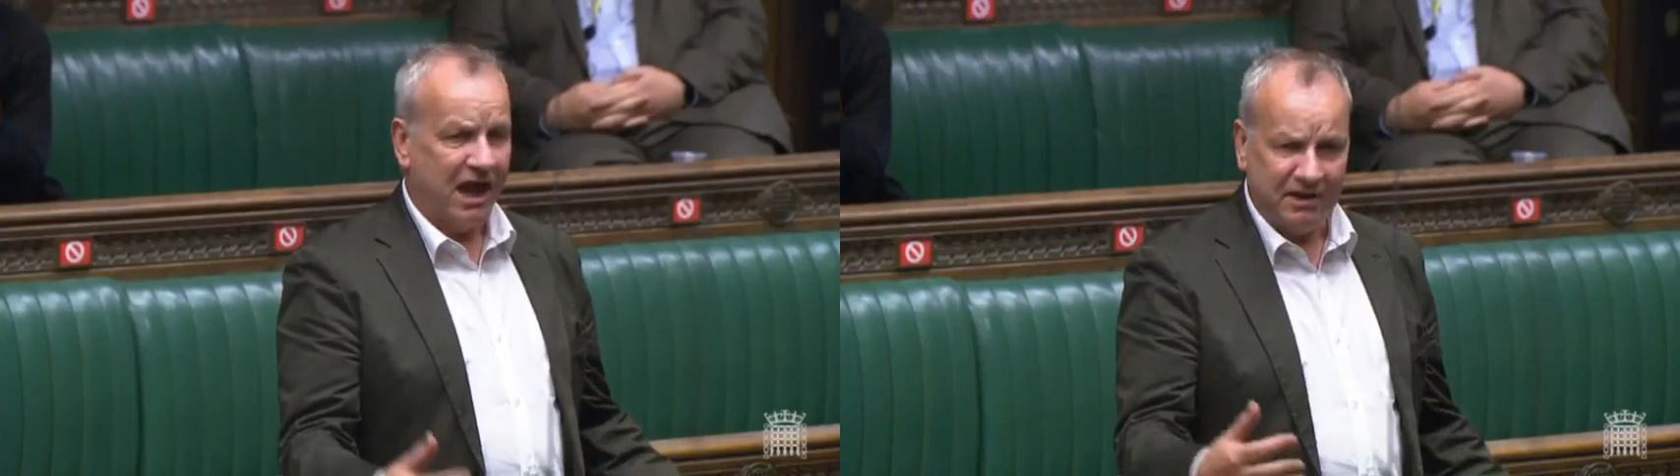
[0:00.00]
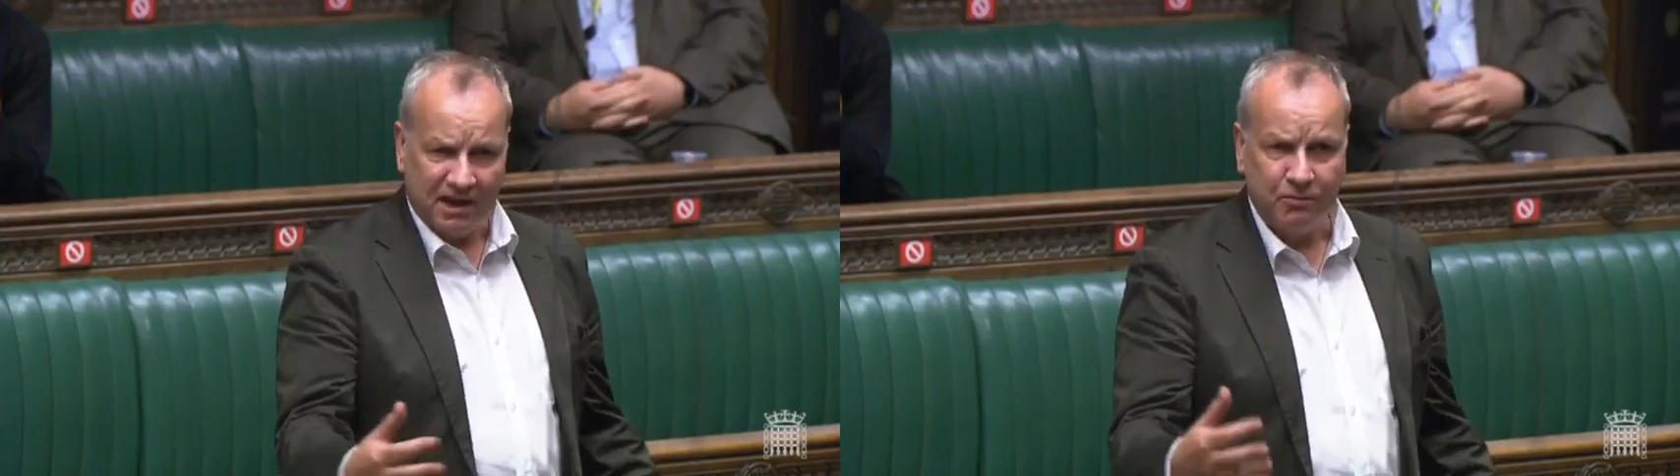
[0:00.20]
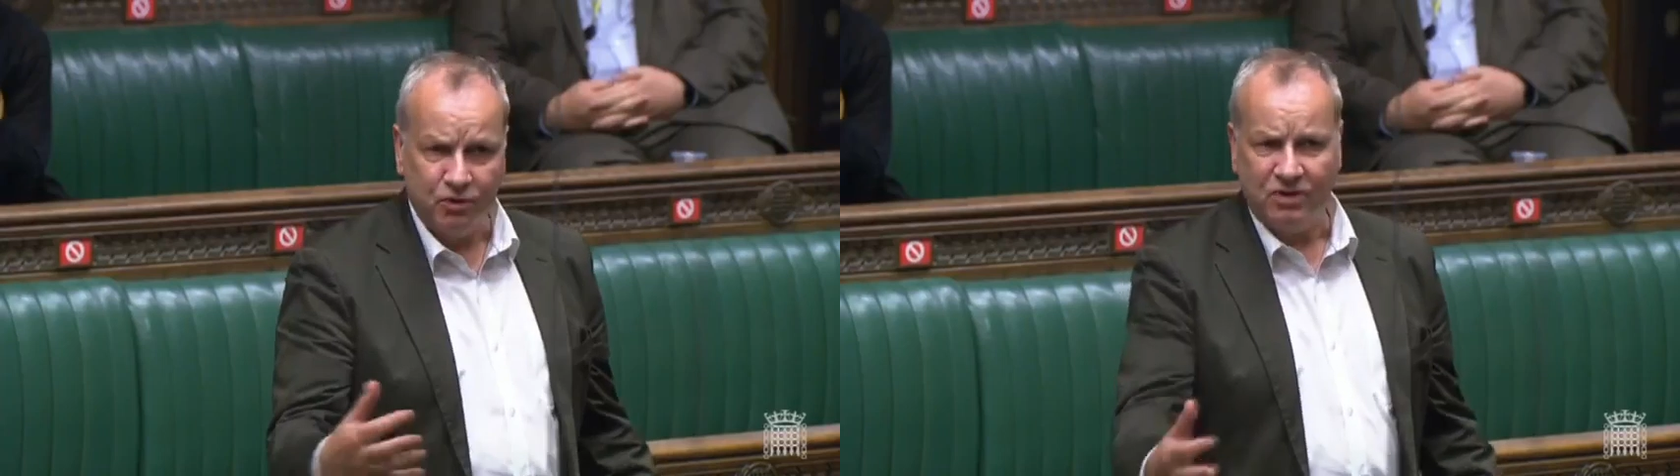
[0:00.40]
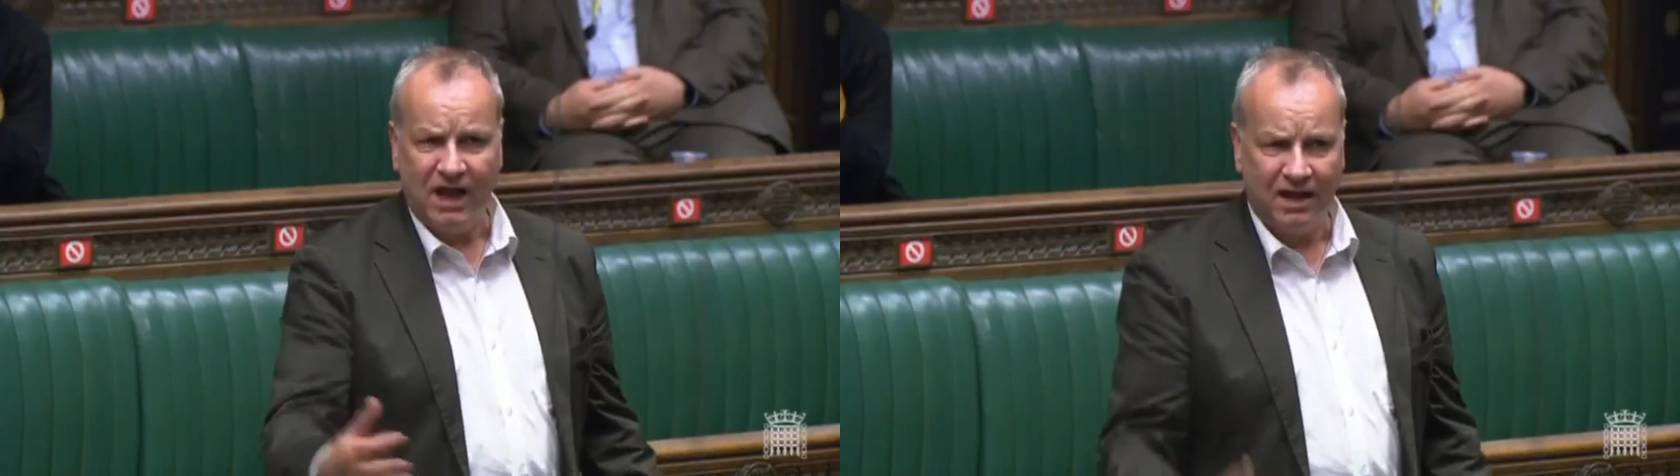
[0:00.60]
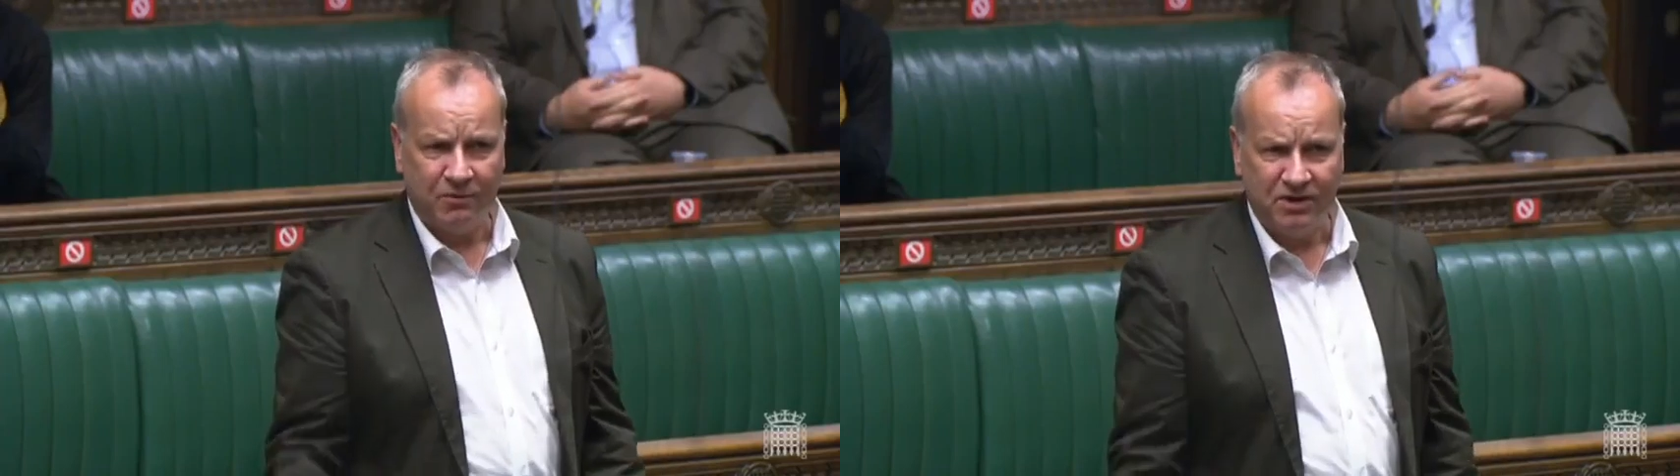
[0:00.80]
And
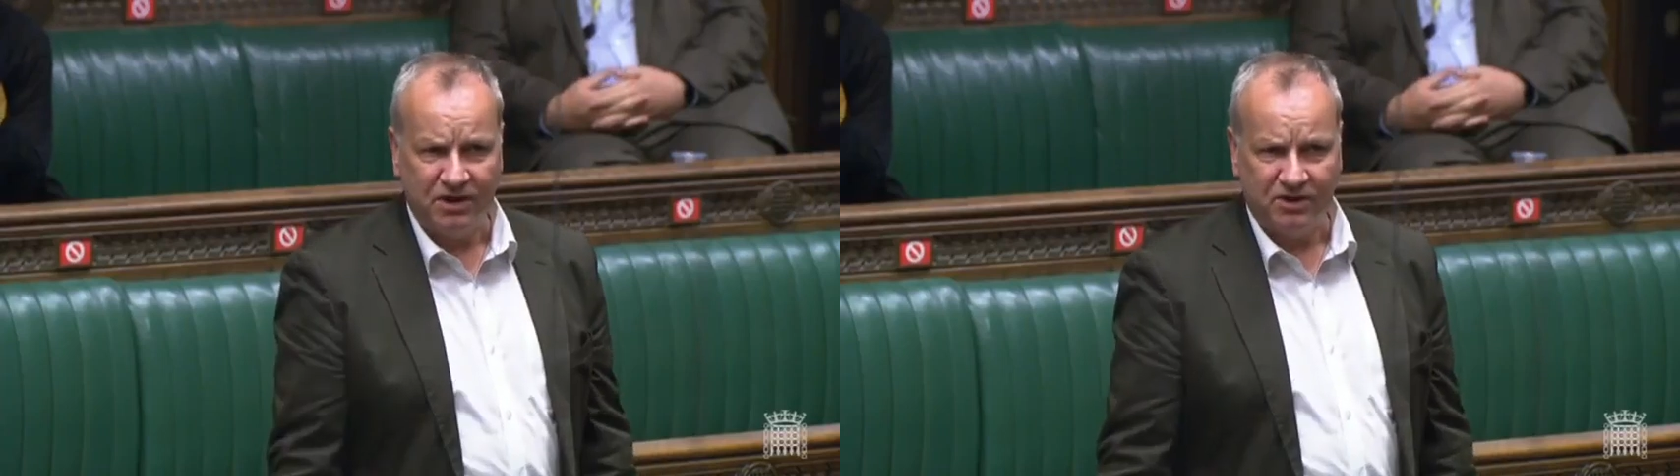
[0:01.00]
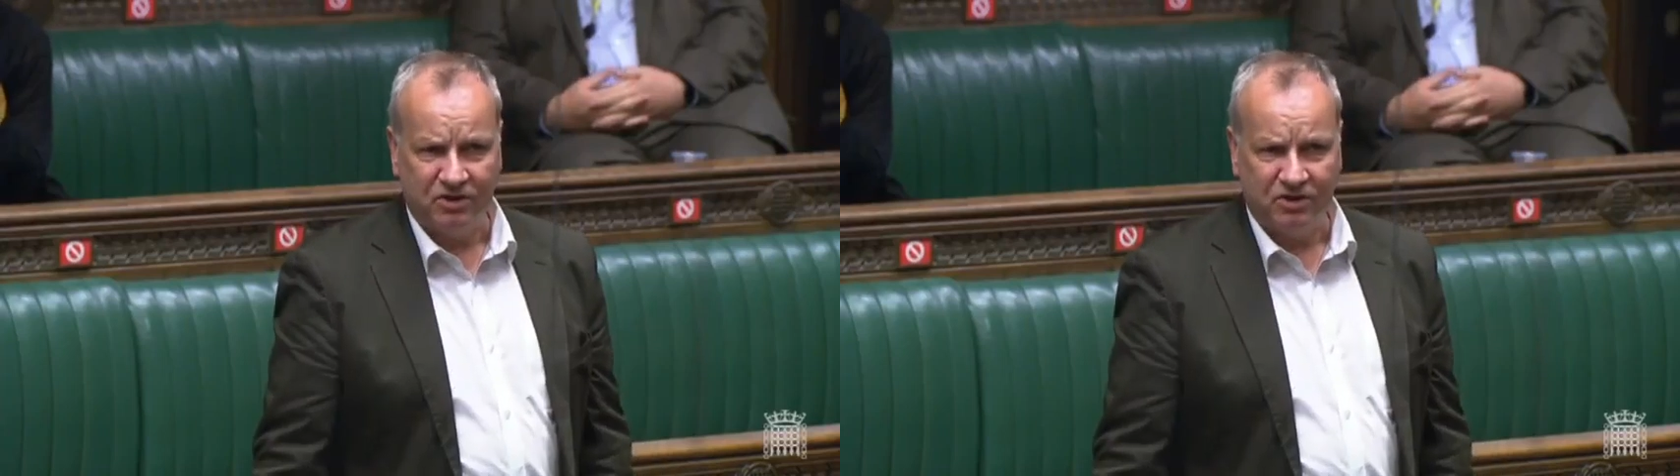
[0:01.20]
wouldn't you